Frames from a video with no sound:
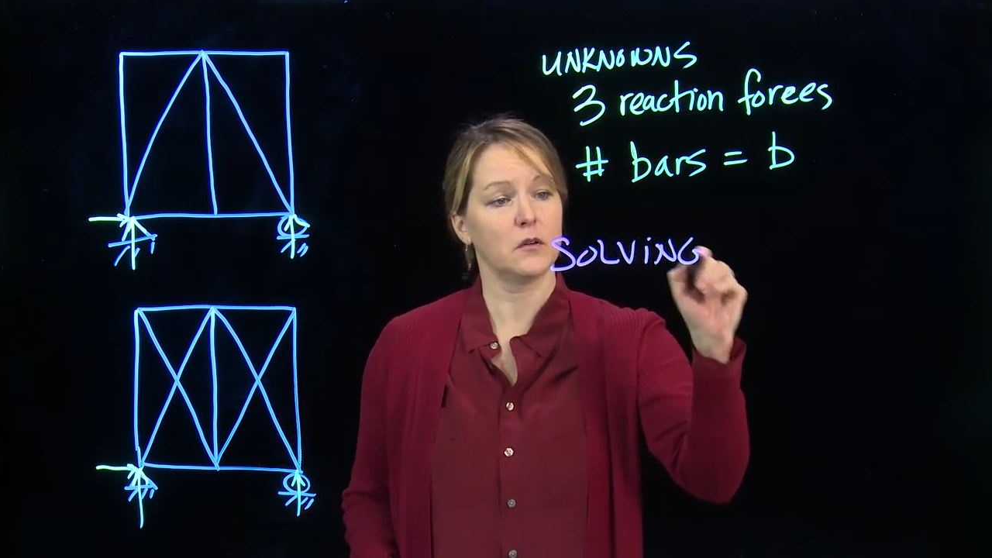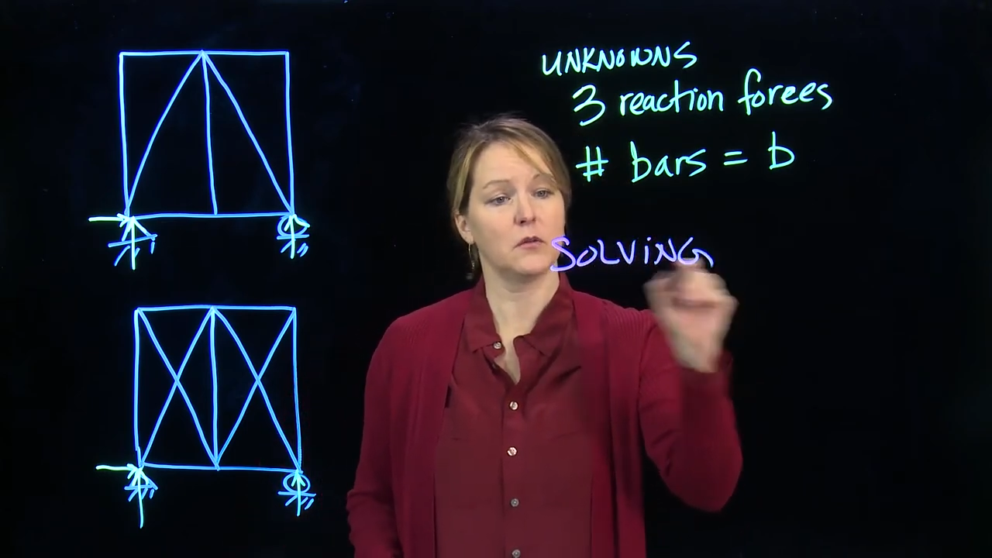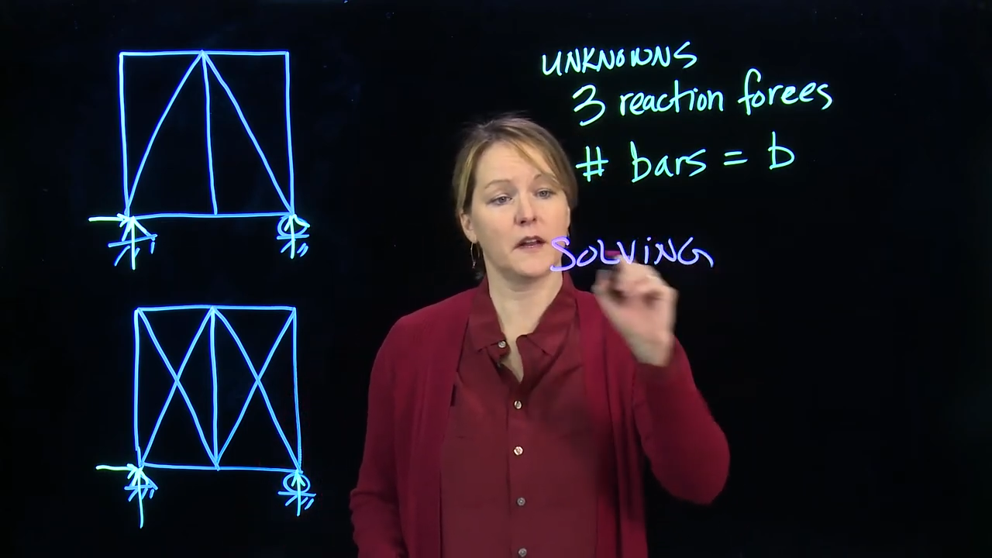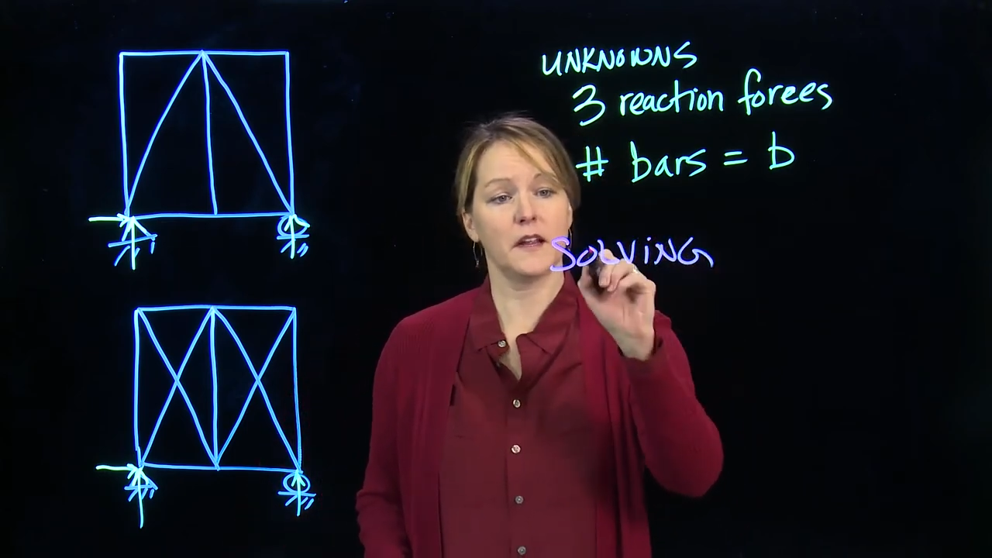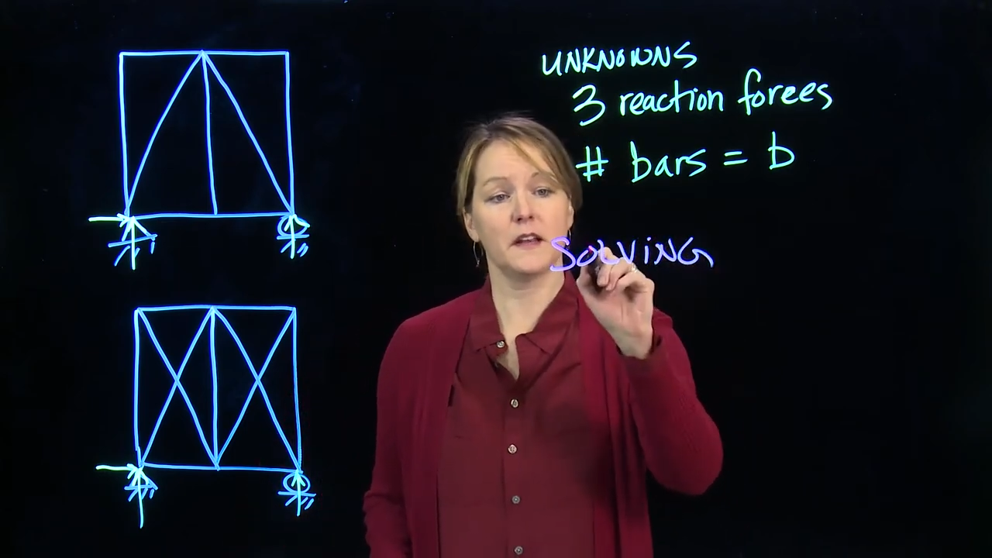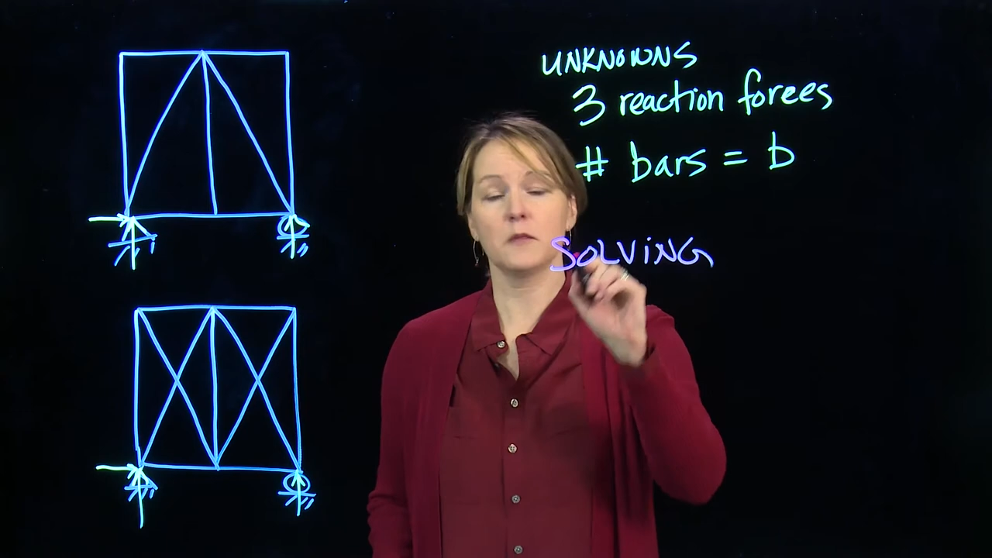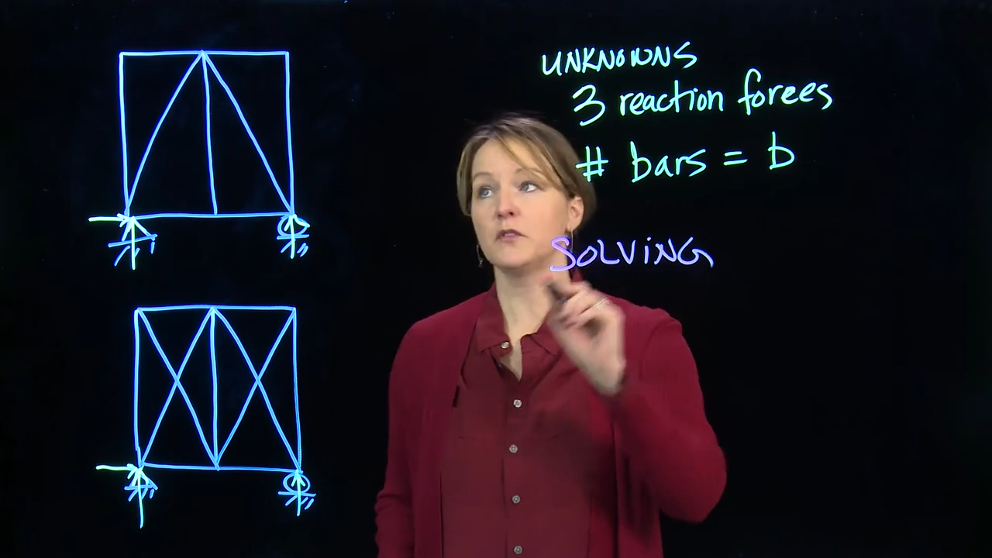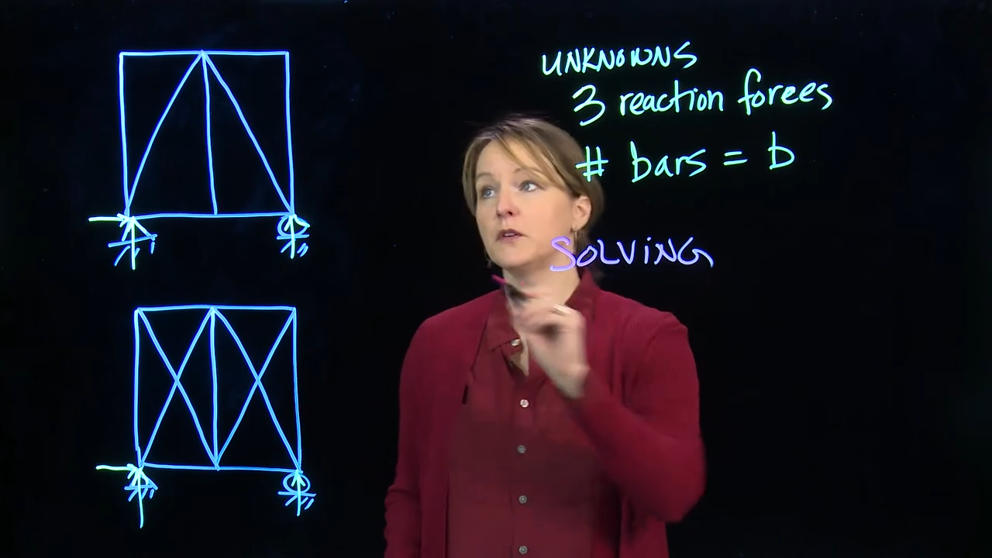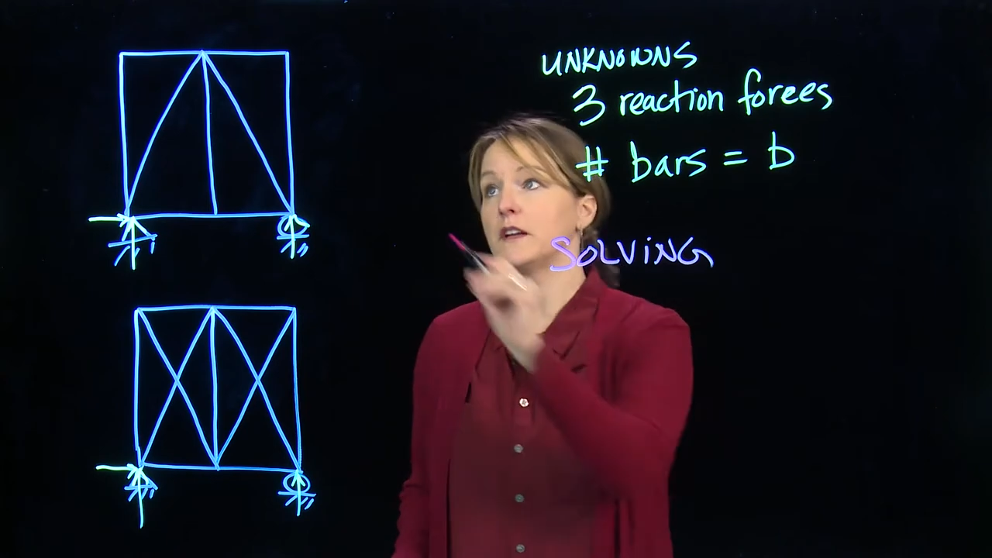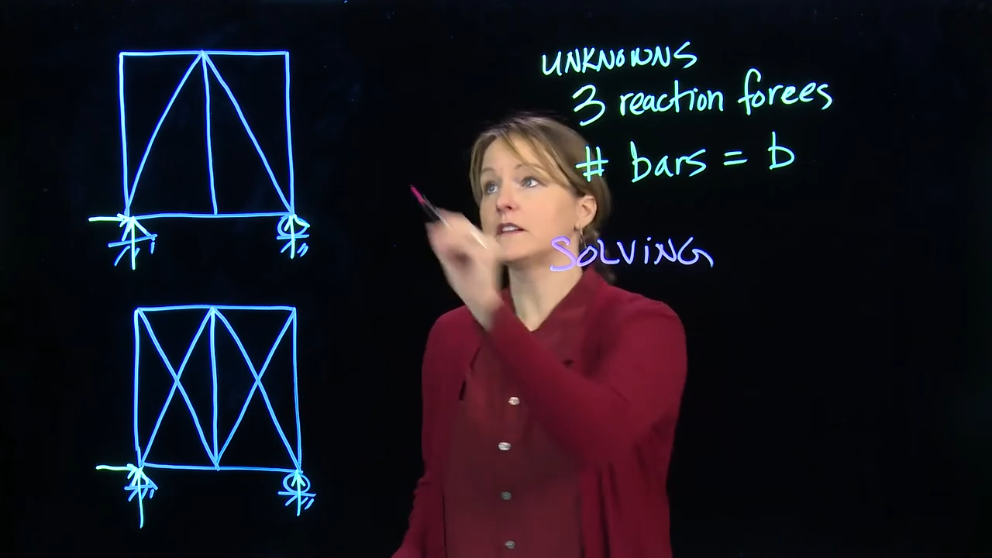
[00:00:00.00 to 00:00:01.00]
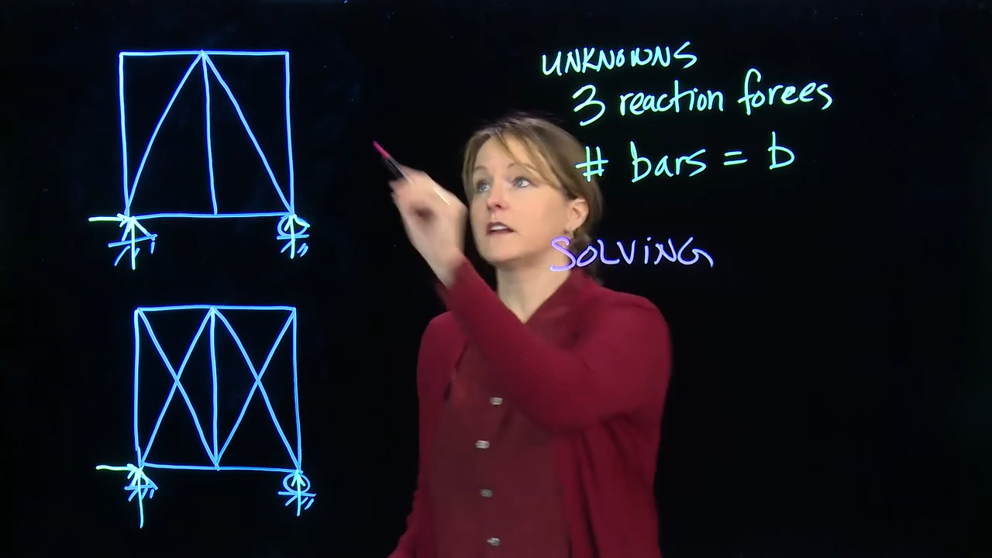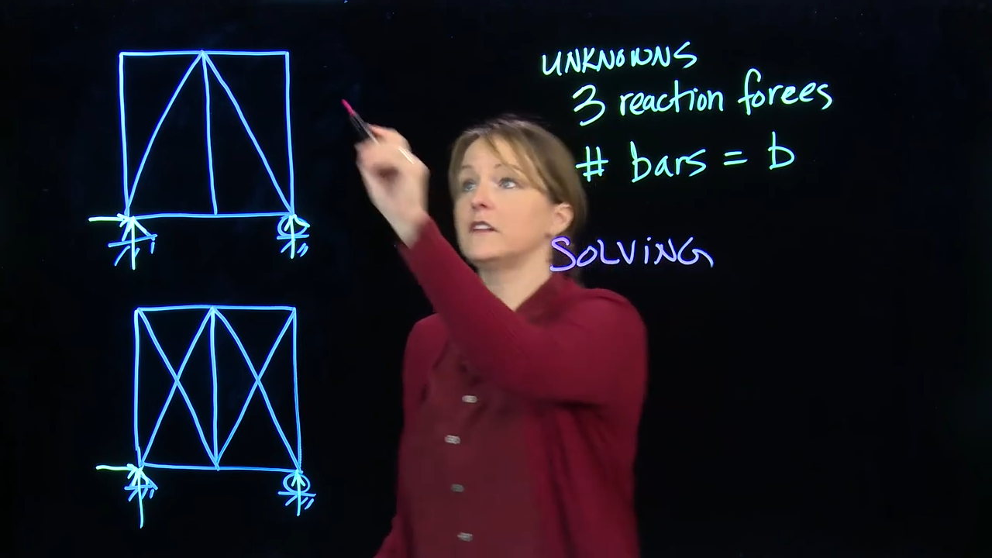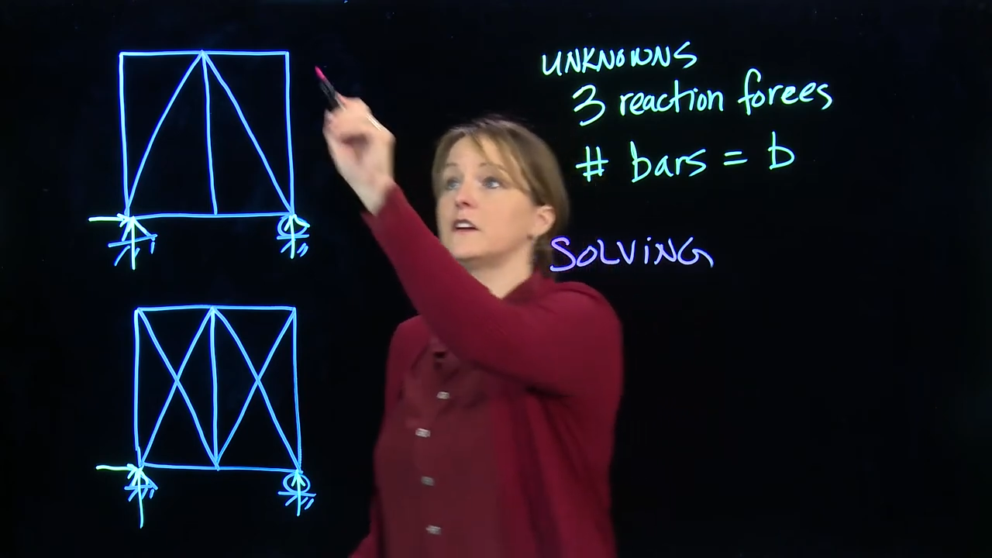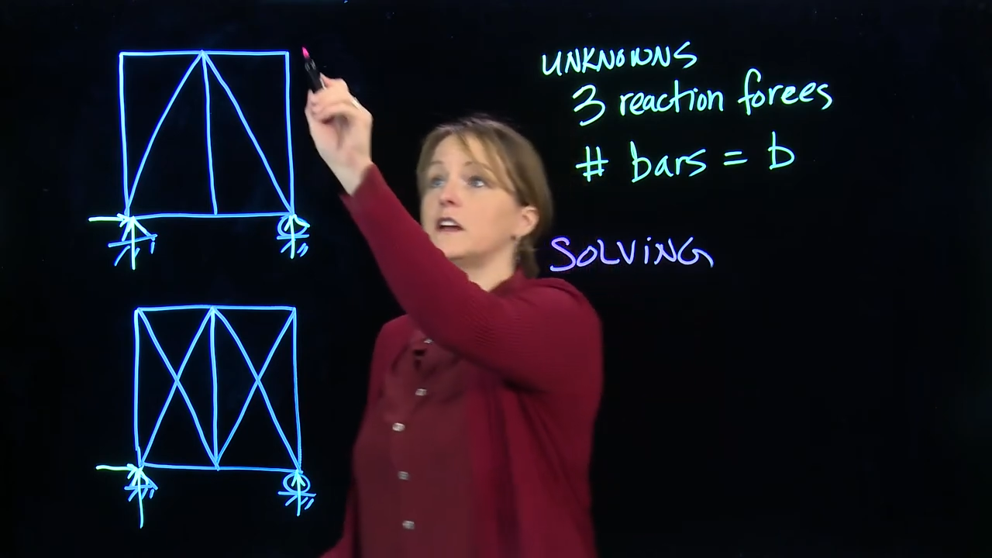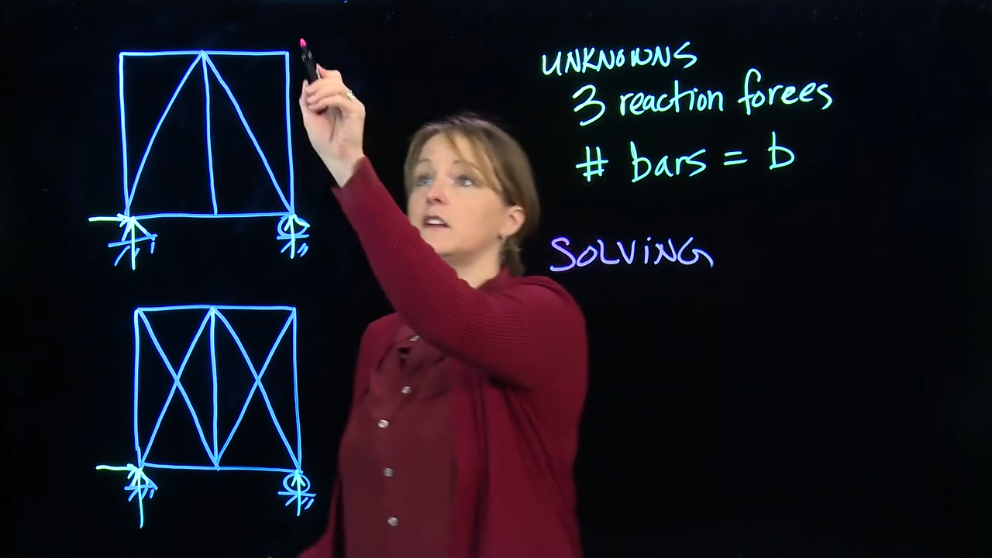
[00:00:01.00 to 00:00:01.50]
what I end up doing is I
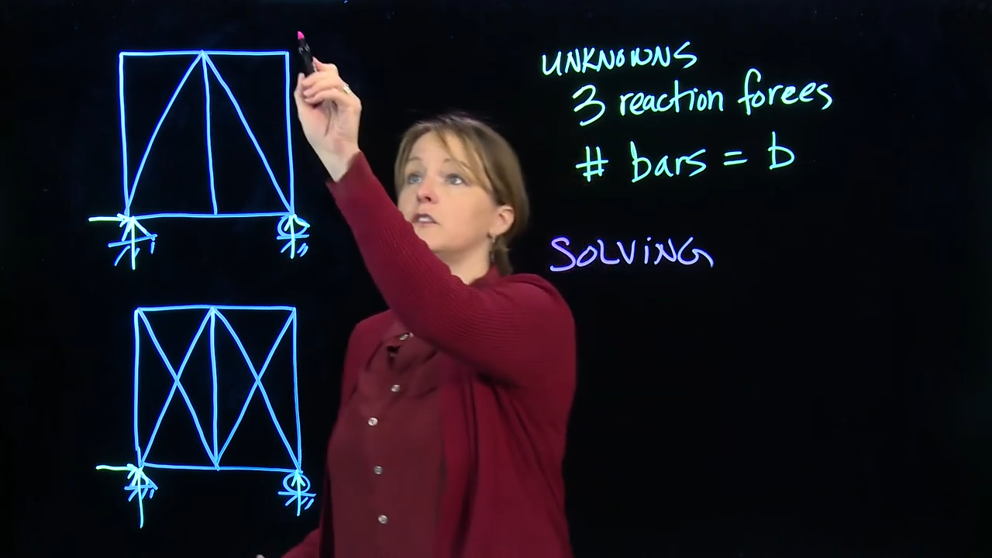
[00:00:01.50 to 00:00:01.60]
look